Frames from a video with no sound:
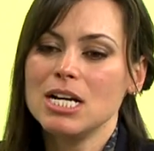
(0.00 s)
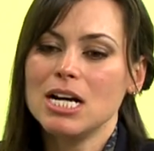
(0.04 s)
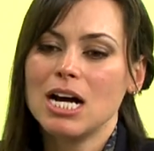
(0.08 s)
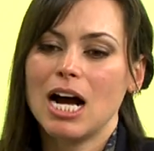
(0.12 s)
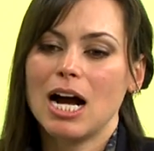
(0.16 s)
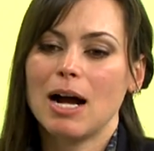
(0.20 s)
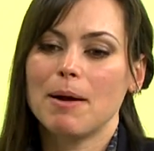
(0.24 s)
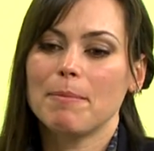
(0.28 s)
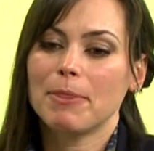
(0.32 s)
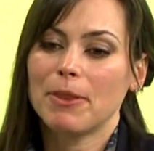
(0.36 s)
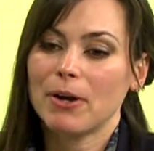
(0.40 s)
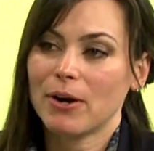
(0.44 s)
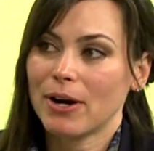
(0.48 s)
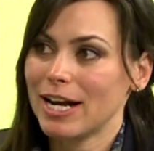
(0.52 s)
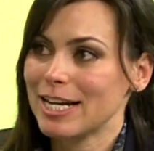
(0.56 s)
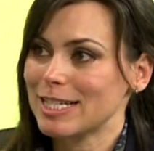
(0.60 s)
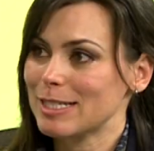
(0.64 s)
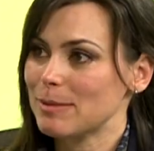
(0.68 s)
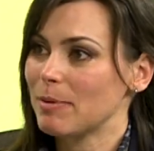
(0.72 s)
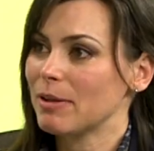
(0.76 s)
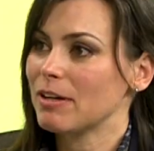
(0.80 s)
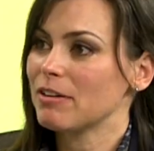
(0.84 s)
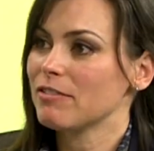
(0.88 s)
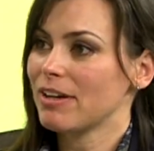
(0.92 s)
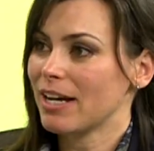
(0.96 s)
um, there has
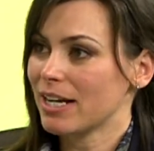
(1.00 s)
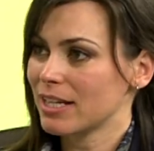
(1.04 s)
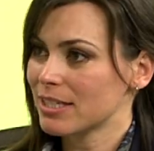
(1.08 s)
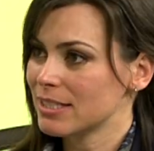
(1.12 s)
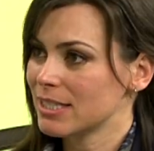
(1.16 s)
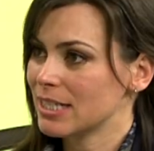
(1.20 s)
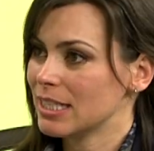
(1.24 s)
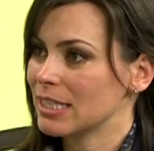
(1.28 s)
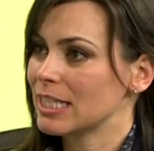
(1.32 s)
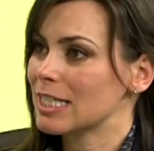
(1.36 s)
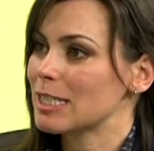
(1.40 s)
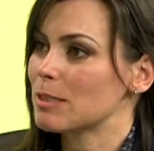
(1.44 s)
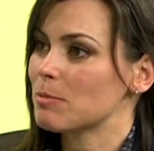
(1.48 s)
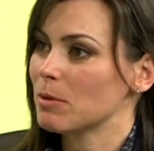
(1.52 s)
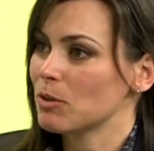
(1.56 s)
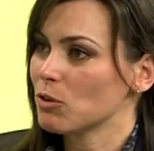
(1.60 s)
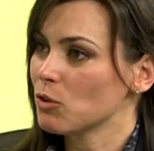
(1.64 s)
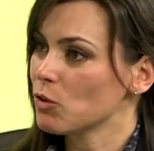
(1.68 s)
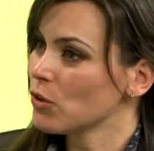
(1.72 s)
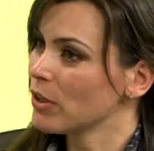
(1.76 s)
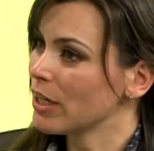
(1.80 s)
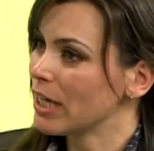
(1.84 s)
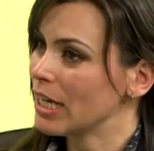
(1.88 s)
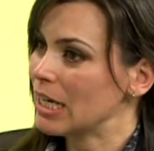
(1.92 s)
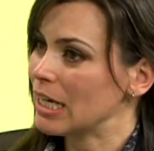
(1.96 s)
been a vaccine that's been
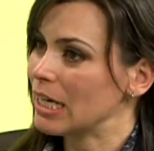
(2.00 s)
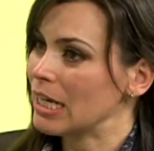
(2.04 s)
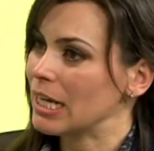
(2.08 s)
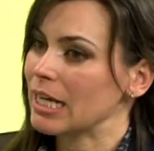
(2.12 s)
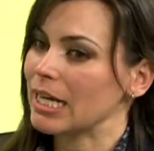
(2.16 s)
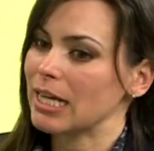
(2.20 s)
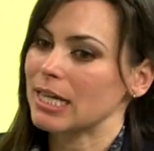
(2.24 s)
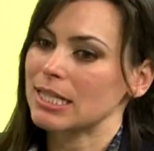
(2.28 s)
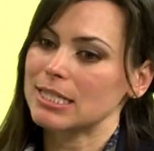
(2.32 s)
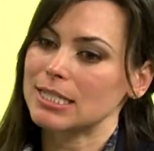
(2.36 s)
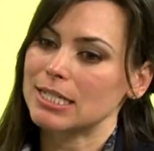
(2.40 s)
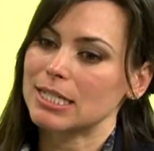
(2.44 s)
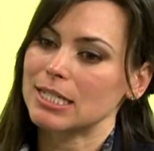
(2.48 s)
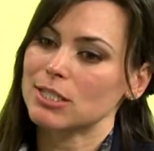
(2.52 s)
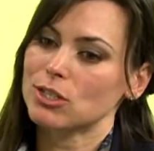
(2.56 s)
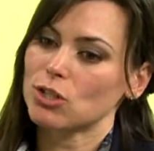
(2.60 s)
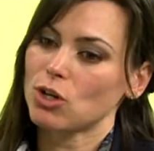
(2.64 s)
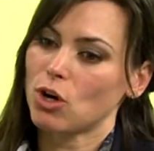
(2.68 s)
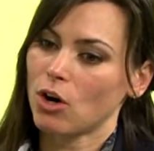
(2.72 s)
created against this